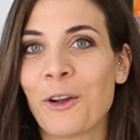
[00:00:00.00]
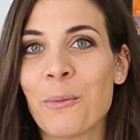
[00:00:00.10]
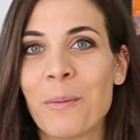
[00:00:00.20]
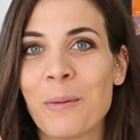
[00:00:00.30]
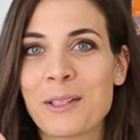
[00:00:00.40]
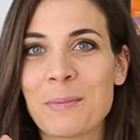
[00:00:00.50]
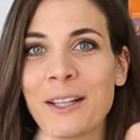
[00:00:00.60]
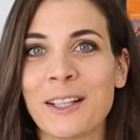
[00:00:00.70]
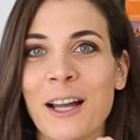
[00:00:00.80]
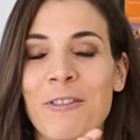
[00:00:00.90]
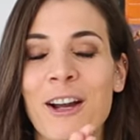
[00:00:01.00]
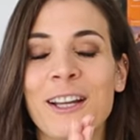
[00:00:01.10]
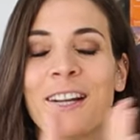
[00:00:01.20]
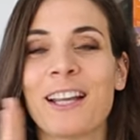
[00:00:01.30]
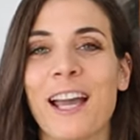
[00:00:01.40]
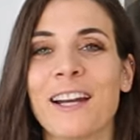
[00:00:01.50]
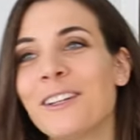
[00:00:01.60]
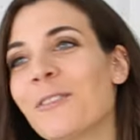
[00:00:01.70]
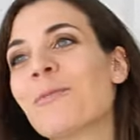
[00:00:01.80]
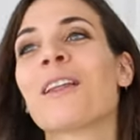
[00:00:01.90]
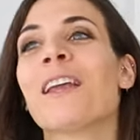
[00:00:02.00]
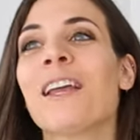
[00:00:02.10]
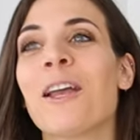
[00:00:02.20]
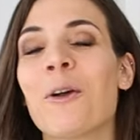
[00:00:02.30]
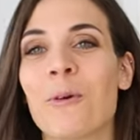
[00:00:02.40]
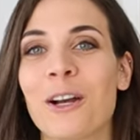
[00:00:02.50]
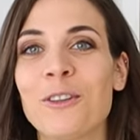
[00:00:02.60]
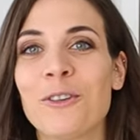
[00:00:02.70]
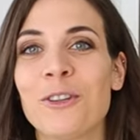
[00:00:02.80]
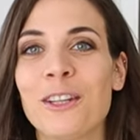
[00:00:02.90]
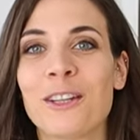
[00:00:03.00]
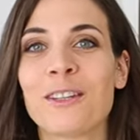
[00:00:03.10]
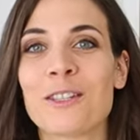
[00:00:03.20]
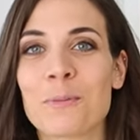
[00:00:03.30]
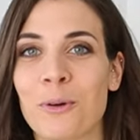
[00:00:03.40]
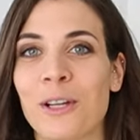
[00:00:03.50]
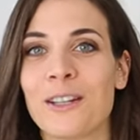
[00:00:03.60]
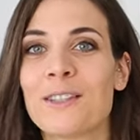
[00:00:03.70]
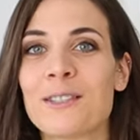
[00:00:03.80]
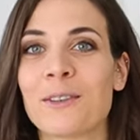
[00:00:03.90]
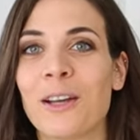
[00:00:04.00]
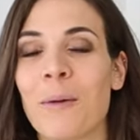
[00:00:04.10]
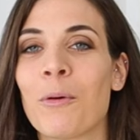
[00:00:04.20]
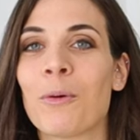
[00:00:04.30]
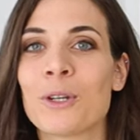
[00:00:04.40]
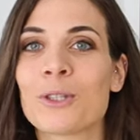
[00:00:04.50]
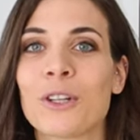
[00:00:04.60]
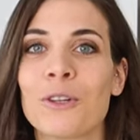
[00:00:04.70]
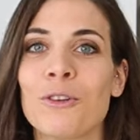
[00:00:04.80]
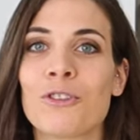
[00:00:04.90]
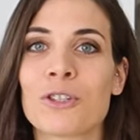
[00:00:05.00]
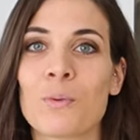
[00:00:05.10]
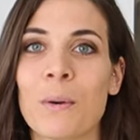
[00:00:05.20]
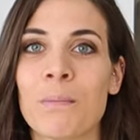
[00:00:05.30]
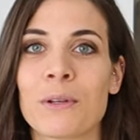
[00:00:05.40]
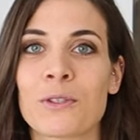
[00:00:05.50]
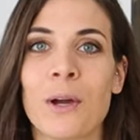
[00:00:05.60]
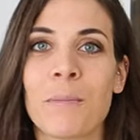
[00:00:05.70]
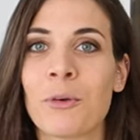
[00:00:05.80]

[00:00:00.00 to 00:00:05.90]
I hope I'm explaining that right. Again, when I do the spoilers, I'm always gonna use just one puzzle.